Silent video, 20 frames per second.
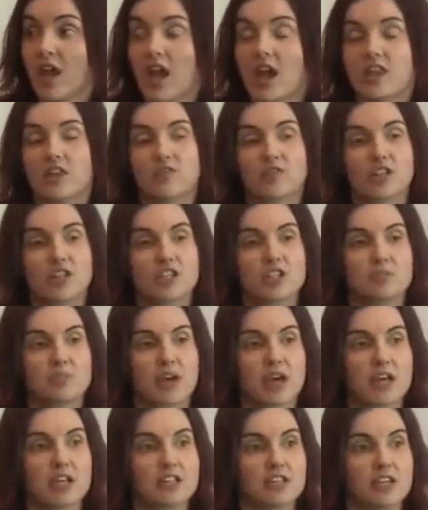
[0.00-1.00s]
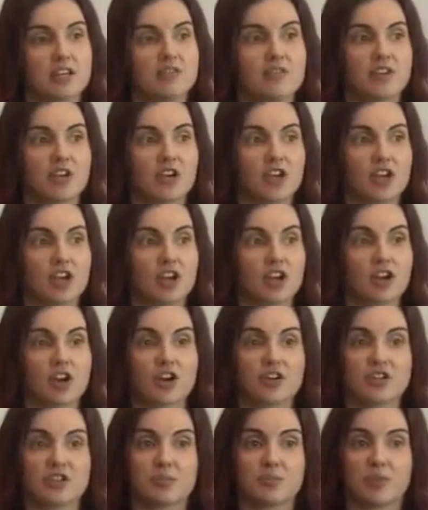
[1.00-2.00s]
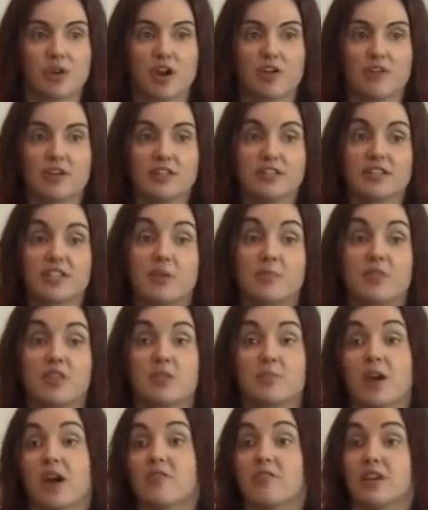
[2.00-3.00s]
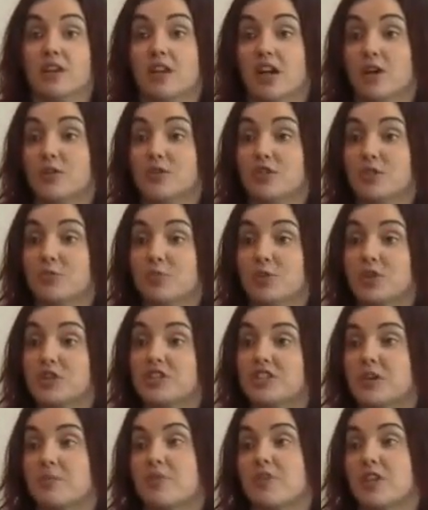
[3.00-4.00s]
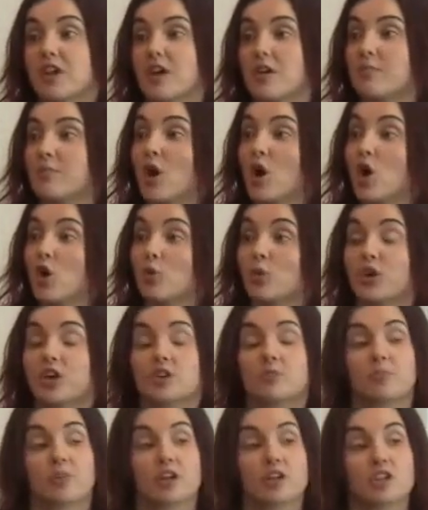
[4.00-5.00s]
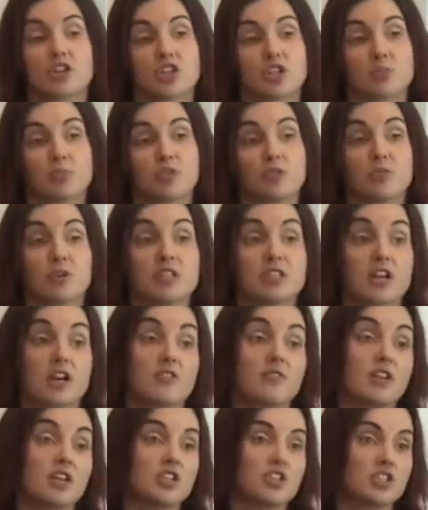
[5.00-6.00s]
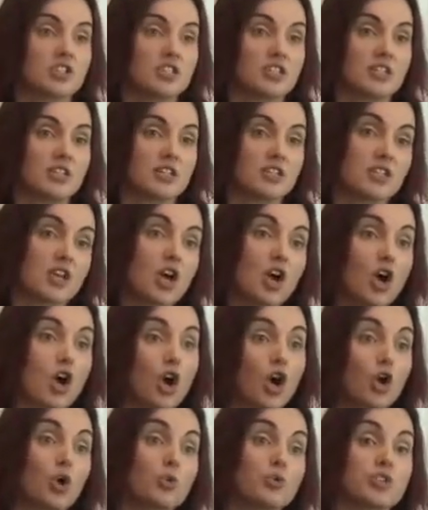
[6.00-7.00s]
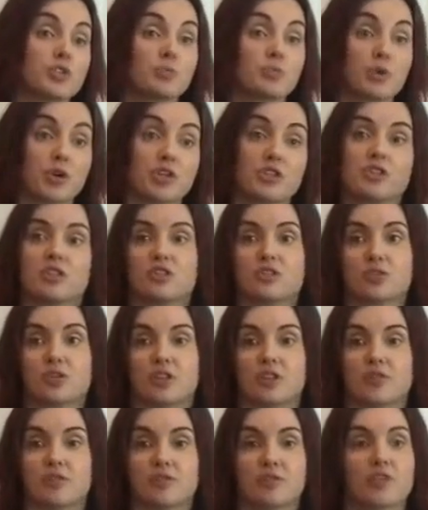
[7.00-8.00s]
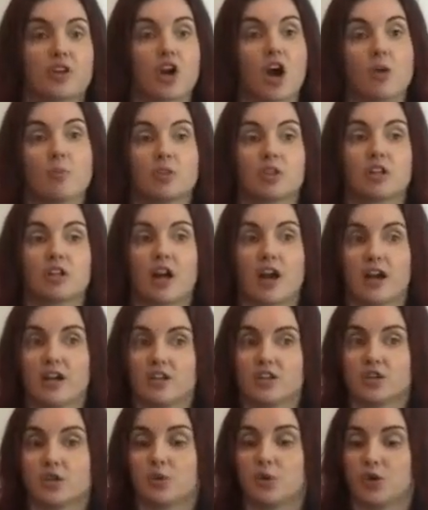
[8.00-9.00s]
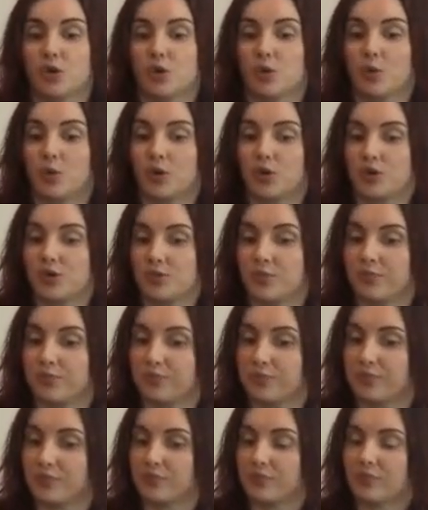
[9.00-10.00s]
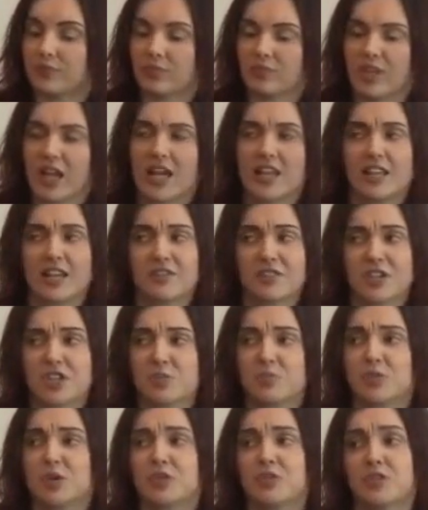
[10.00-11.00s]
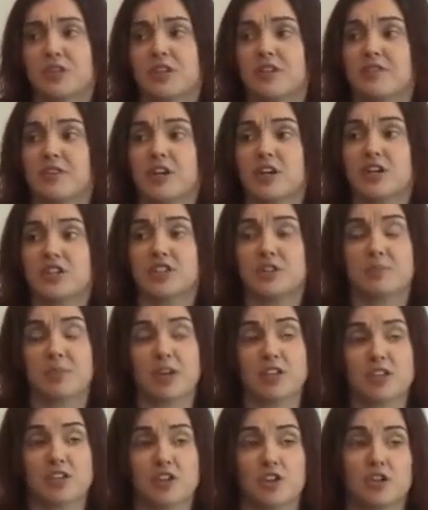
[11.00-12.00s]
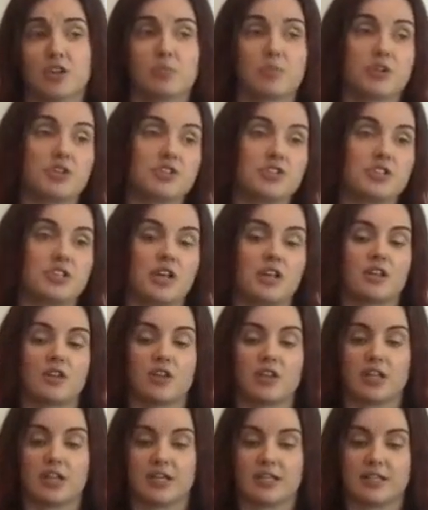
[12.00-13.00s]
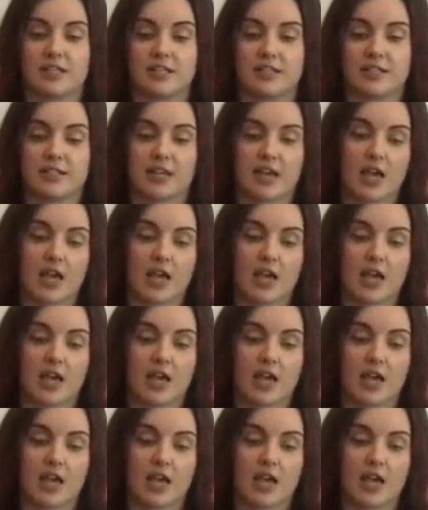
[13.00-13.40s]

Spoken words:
And they really depend and vary across the province. Some of them have in-house support, some of them work in partnership with mental health agencies who support sort of the common client, quote unquote. And level support really varies depending on the person and their needs.